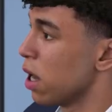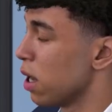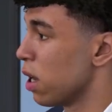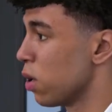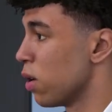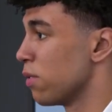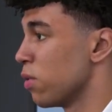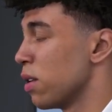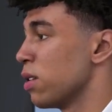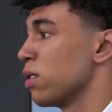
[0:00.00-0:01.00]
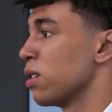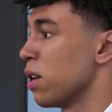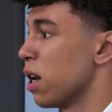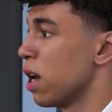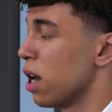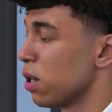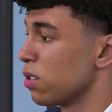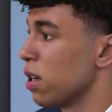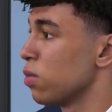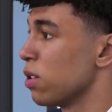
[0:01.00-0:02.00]
Hello, everyone. I'll
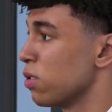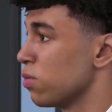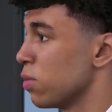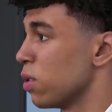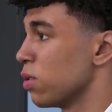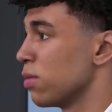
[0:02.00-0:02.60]
take a question from you.